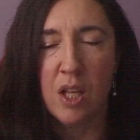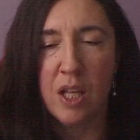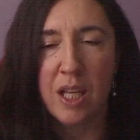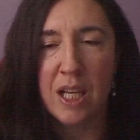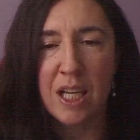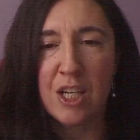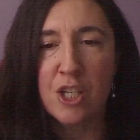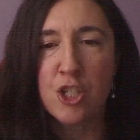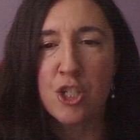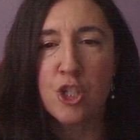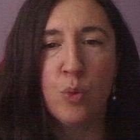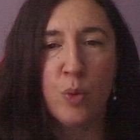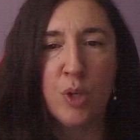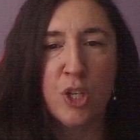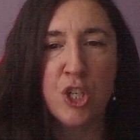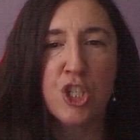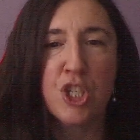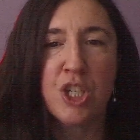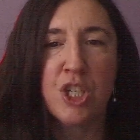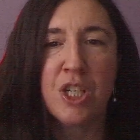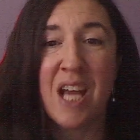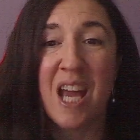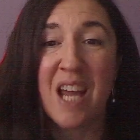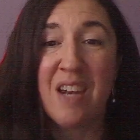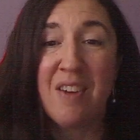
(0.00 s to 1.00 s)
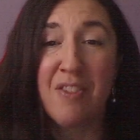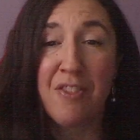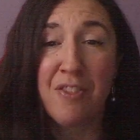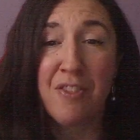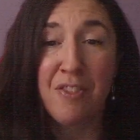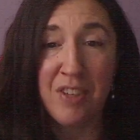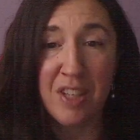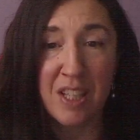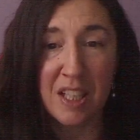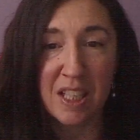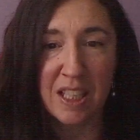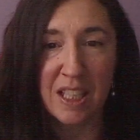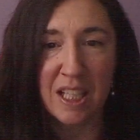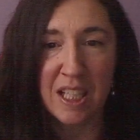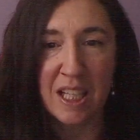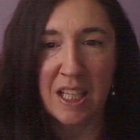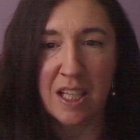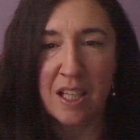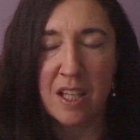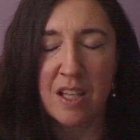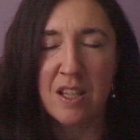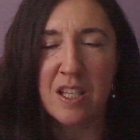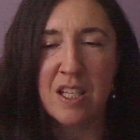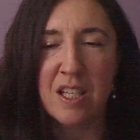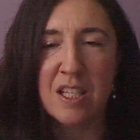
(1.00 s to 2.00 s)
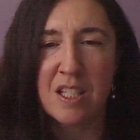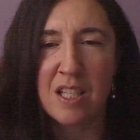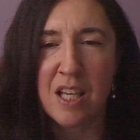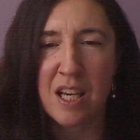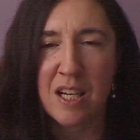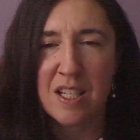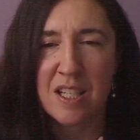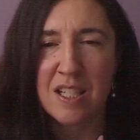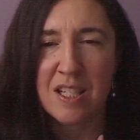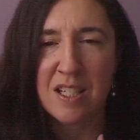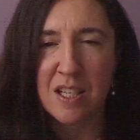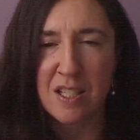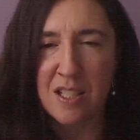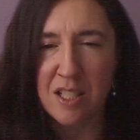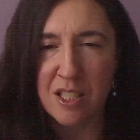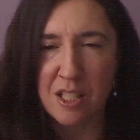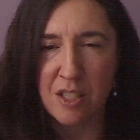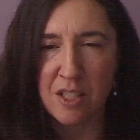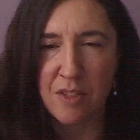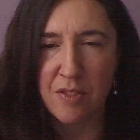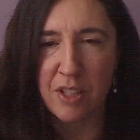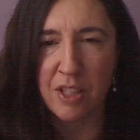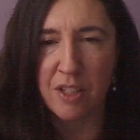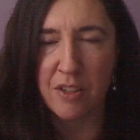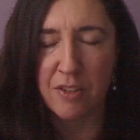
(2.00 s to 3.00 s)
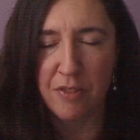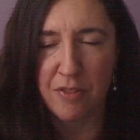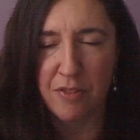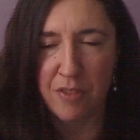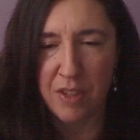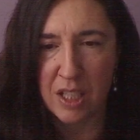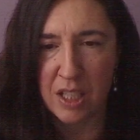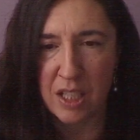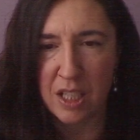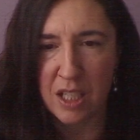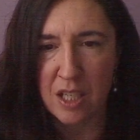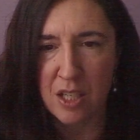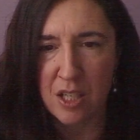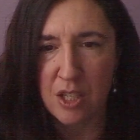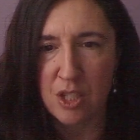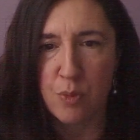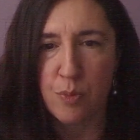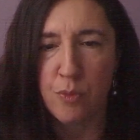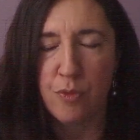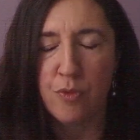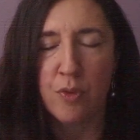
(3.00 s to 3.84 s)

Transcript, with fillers: intuition and feeling, this kind of sensitivity to feelings.